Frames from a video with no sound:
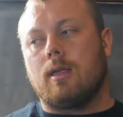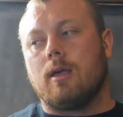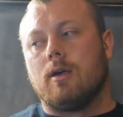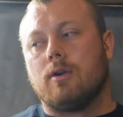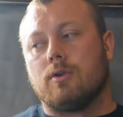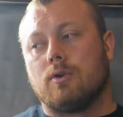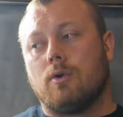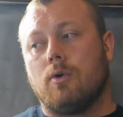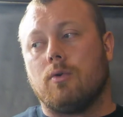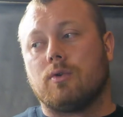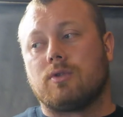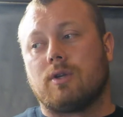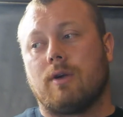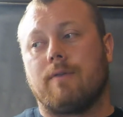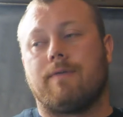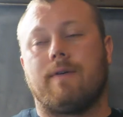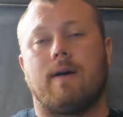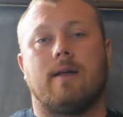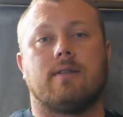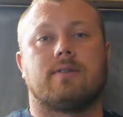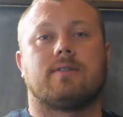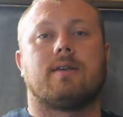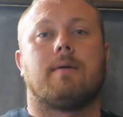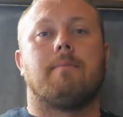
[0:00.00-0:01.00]
I also
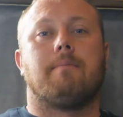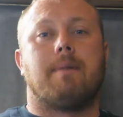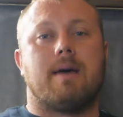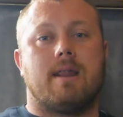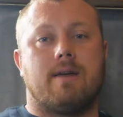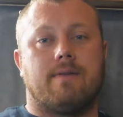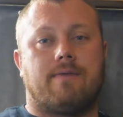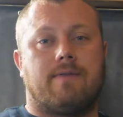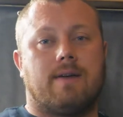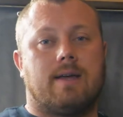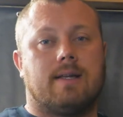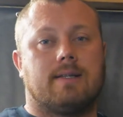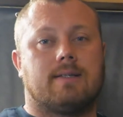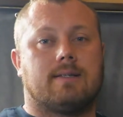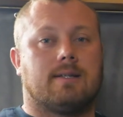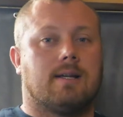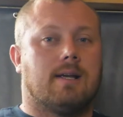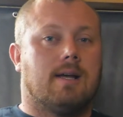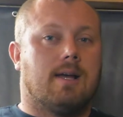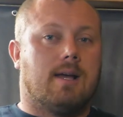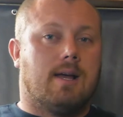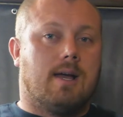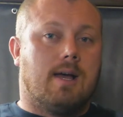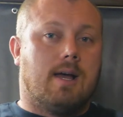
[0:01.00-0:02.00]
found some benefits
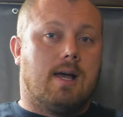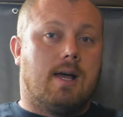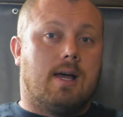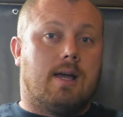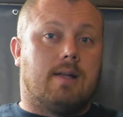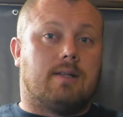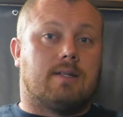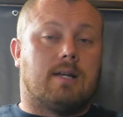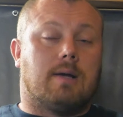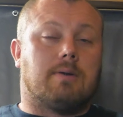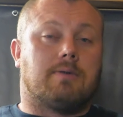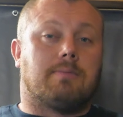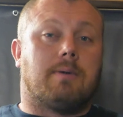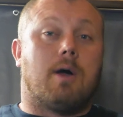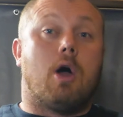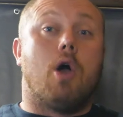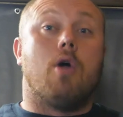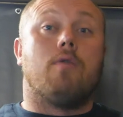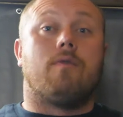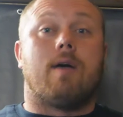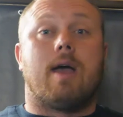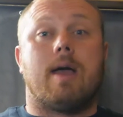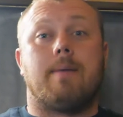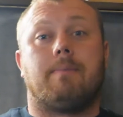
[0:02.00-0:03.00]
in terms of my
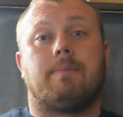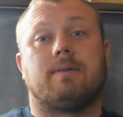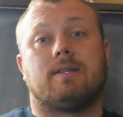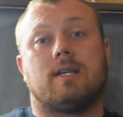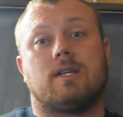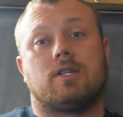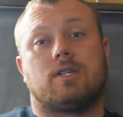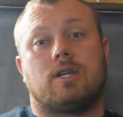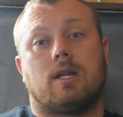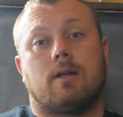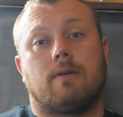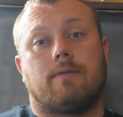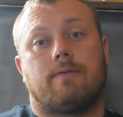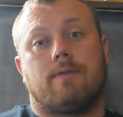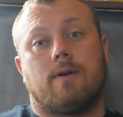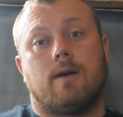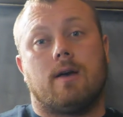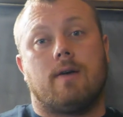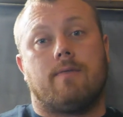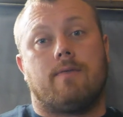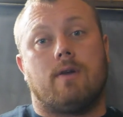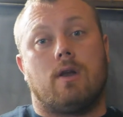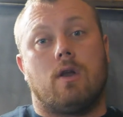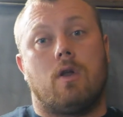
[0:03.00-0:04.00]
overhead positioning
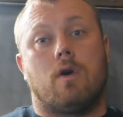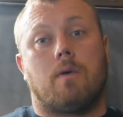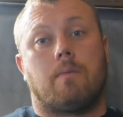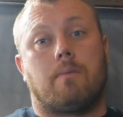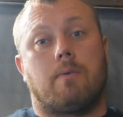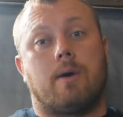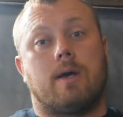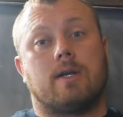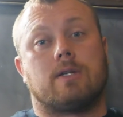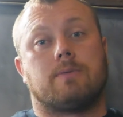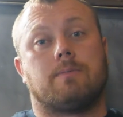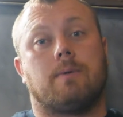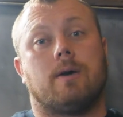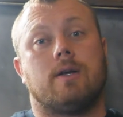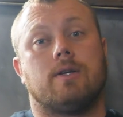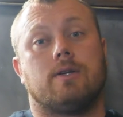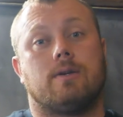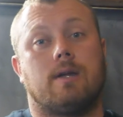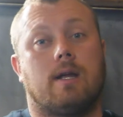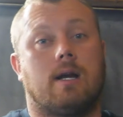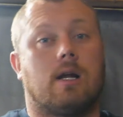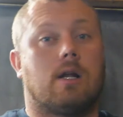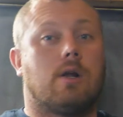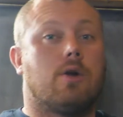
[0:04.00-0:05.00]
for log press by
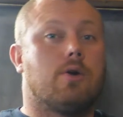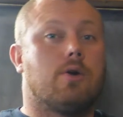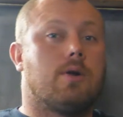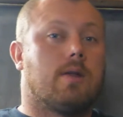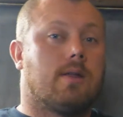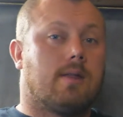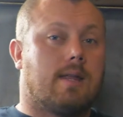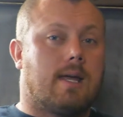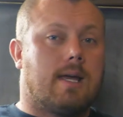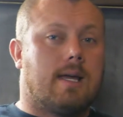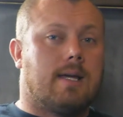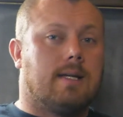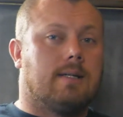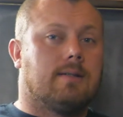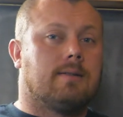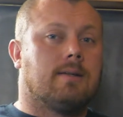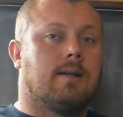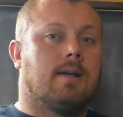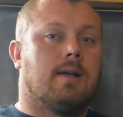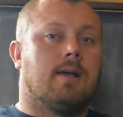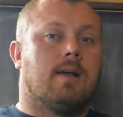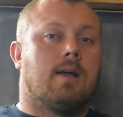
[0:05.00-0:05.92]
including these